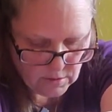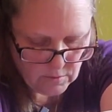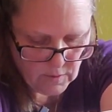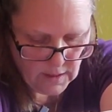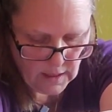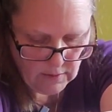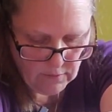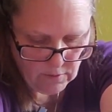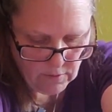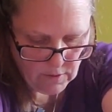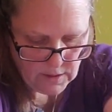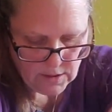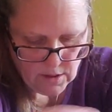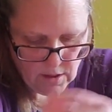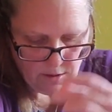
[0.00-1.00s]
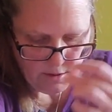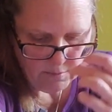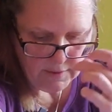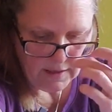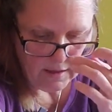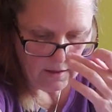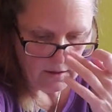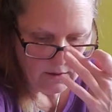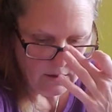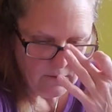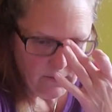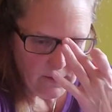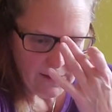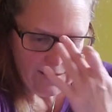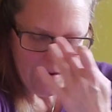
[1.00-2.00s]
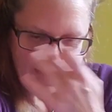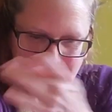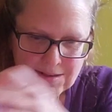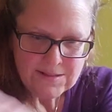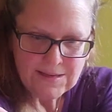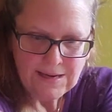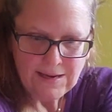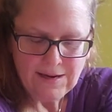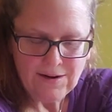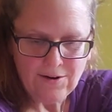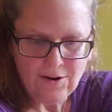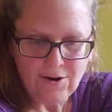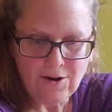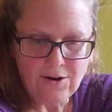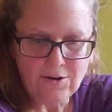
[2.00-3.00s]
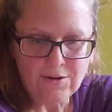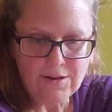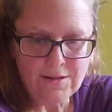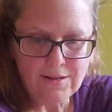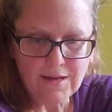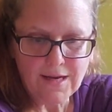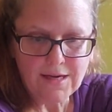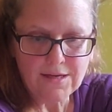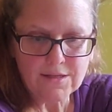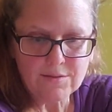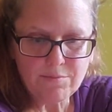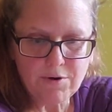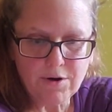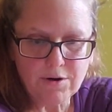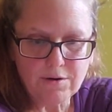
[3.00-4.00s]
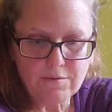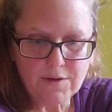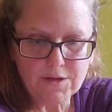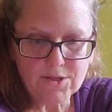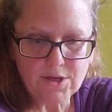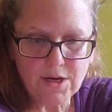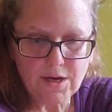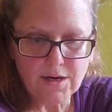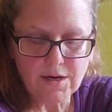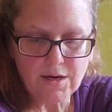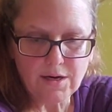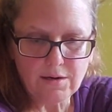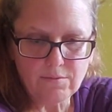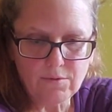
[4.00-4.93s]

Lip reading: we haven't really talked about vinyasa at all, and that is part of Ashtanga.